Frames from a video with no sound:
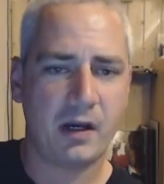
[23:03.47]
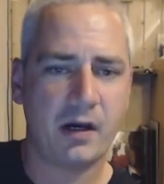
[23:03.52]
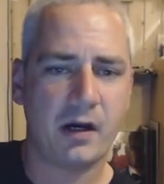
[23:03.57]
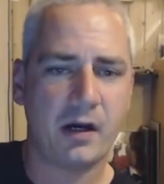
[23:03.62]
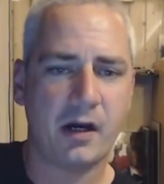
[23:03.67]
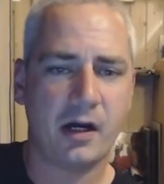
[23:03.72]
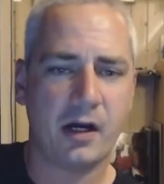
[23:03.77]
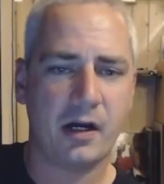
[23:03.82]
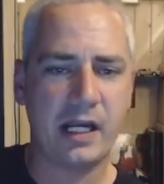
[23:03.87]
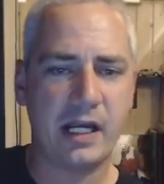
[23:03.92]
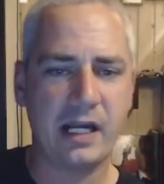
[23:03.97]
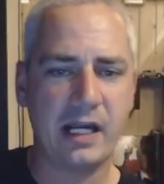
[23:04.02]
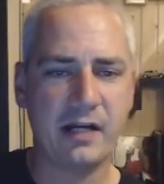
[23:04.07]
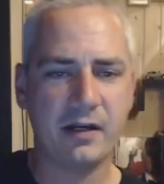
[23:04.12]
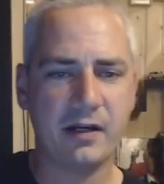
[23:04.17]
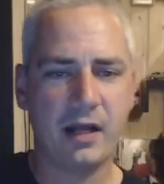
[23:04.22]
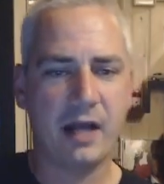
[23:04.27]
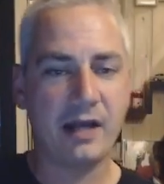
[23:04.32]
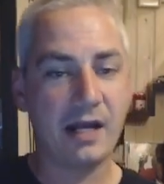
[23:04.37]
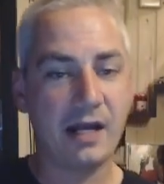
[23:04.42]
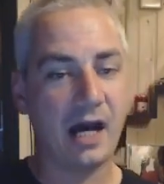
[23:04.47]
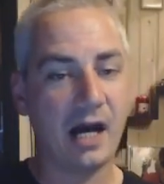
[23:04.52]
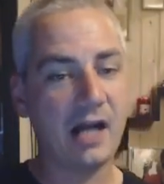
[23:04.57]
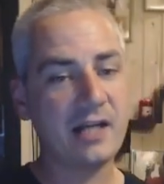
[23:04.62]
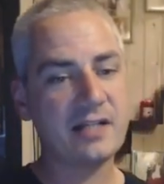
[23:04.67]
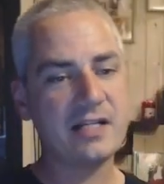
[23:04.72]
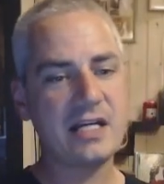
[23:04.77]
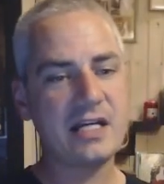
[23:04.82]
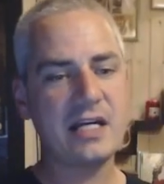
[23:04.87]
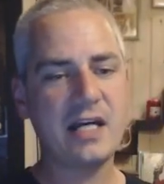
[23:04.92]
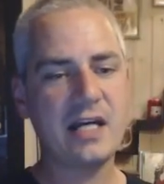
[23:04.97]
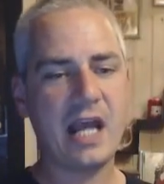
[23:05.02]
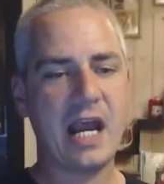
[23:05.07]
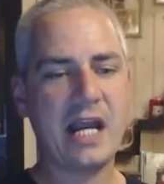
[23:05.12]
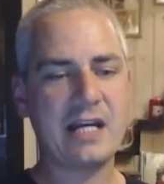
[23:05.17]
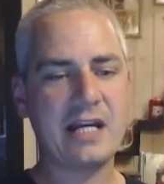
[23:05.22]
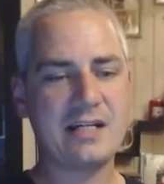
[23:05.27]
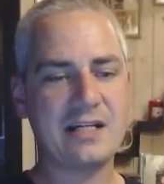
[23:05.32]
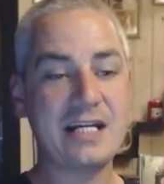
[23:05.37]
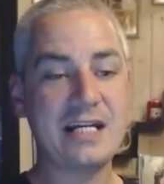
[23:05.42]
In
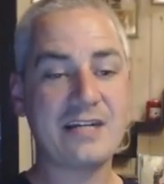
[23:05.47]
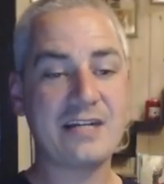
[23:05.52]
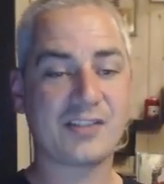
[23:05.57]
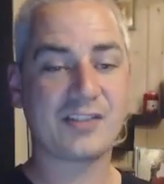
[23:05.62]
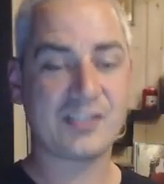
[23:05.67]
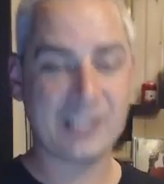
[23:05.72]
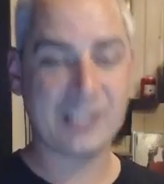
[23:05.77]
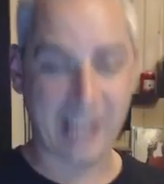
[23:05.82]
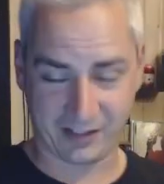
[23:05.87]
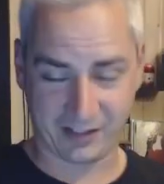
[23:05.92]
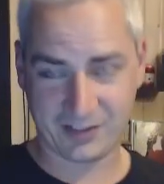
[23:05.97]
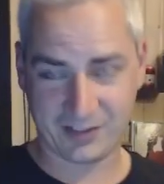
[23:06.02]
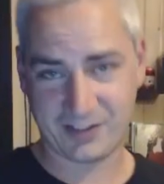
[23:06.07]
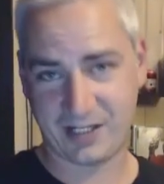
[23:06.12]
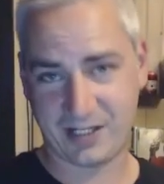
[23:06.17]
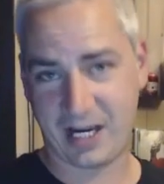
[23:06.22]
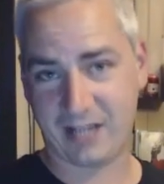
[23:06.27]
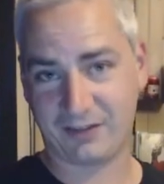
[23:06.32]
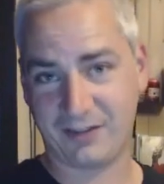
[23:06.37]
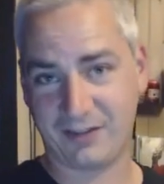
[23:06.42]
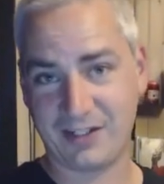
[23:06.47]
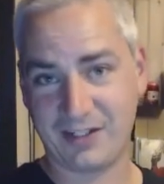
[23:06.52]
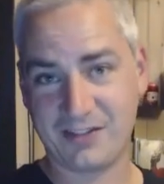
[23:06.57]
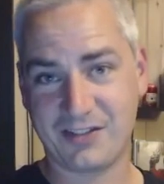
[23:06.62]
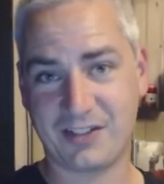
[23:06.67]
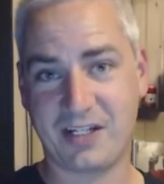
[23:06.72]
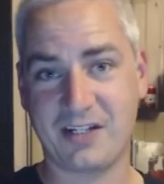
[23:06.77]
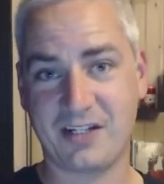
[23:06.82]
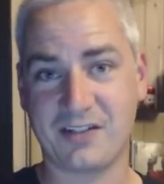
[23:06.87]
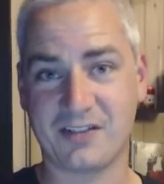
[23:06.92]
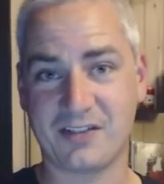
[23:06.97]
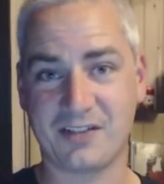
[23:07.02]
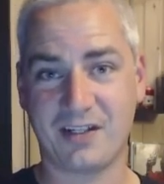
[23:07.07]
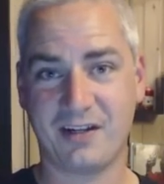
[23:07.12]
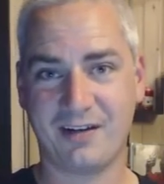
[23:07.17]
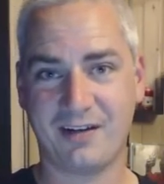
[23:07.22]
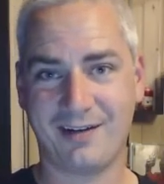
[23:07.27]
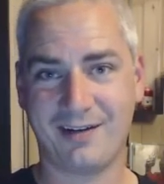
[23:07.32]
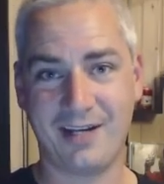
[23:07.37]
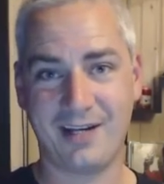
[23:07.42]
1986, and this is
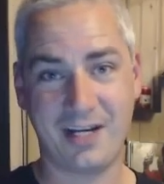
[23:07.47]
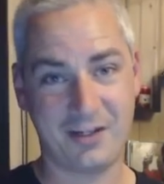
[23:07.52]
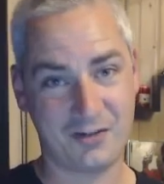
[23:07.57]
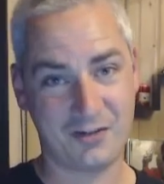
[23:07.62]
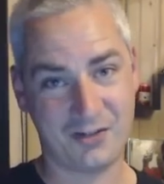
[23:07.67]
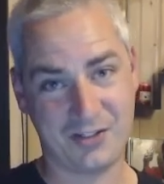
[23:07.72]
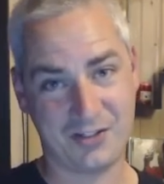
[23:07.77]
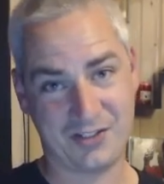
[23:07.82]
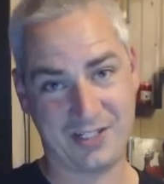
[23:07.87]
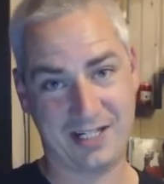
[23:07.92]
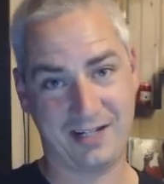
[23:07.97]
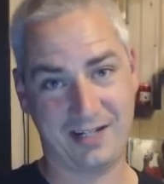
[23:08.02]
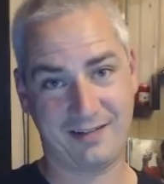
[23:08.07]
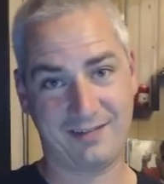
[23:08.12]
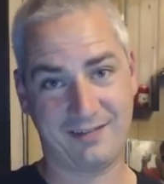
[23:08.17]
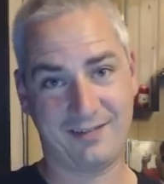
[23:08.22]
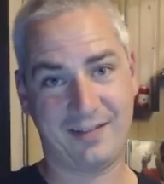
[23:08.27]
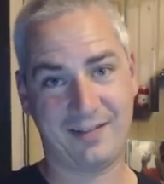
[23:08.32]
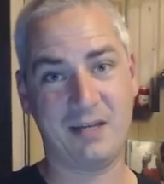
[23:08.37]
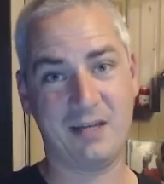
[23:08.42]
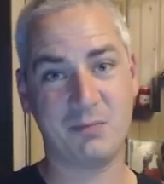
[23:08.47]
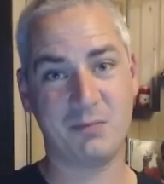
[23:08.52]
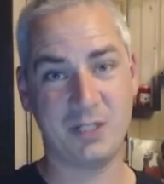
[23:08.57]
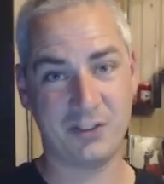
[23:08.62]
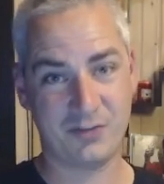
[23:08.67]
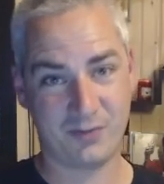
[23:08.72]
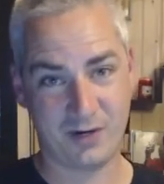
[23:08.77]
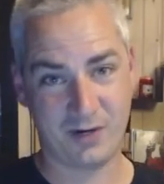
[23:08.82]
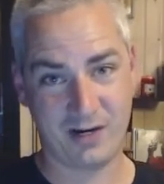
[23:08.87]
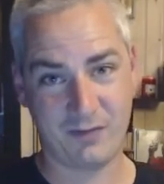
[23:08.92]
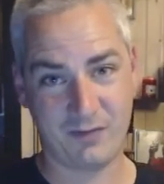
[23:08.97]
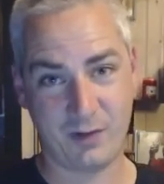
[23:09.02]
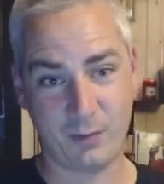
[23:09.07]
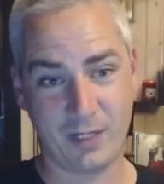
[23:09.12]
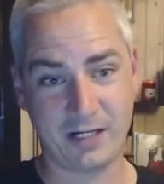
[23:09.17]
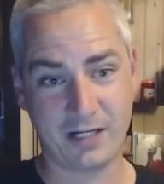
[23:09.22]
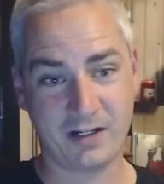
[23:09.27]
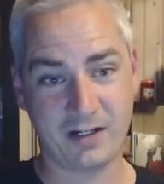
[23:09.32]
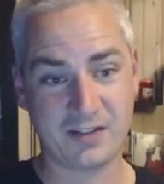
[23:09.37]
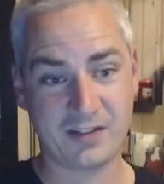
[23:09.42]
an interesting image for
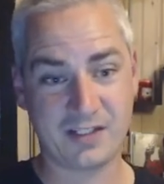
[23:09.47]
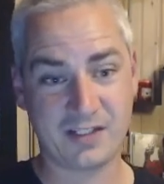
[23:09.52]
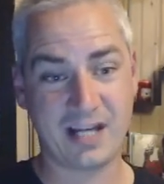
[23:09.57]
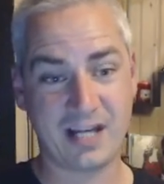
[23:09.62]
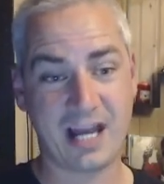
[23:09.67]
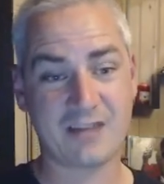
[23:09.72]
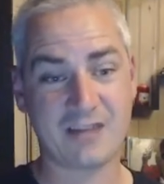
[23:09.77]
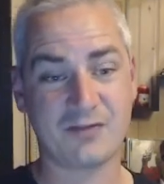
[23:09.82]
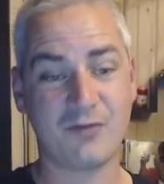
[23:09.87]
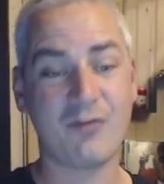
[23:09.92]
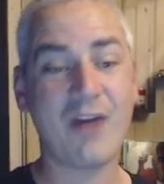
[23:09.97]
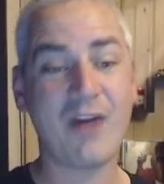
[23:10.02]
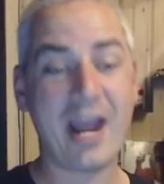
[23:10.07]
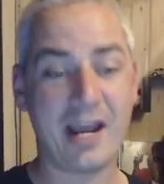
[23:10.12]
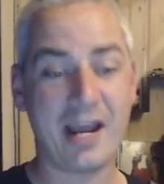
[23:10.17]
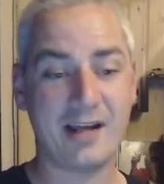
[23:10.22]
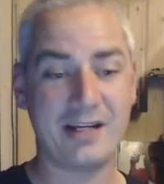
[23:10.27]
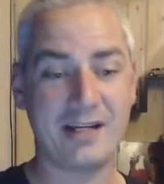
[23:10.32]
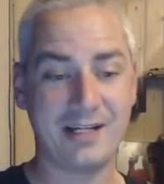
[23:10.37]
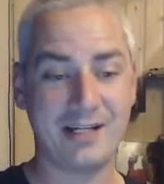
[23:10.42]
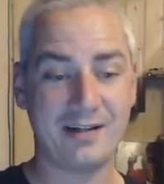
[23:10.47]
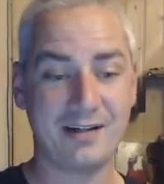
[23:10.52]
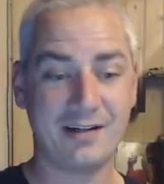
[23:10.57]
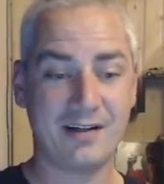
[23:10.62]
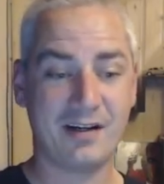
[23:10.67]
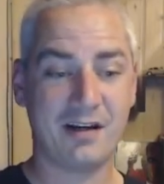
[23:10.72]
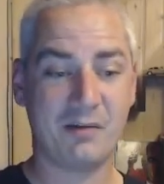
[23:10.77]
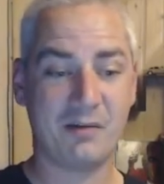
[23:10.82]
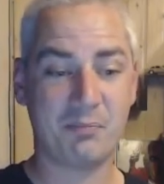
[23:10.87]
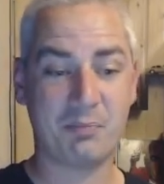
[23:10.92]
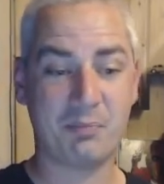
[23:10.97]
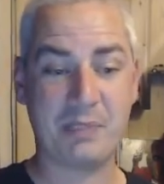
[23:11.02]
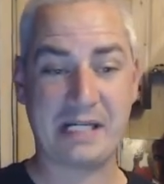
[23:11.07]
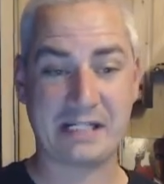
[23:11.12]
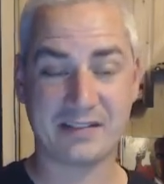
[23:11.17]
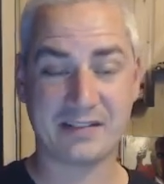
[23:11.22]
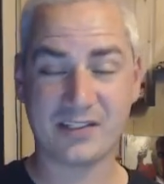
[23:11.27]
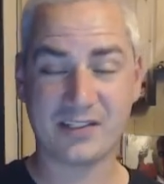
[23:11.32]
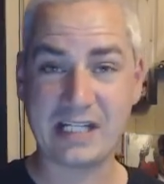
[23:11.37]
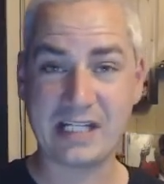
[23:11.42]
everyone, because it has rarely
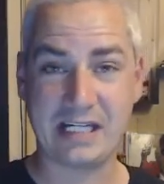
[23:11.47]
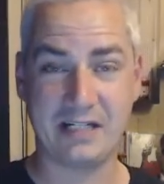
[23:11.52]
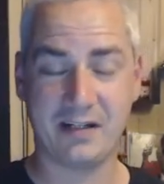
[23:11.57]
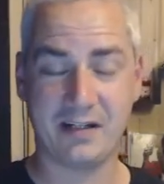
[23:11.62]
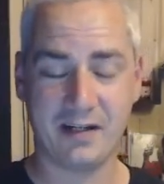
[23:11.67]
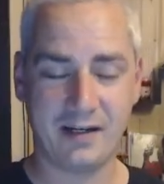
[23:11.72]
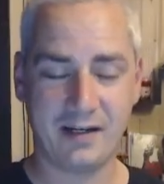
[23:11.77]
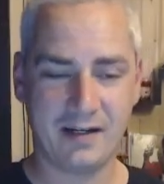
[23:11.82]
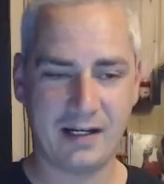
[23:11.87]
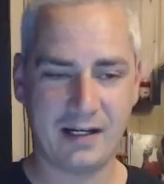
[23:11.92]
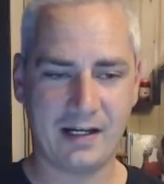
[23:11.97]
been seen,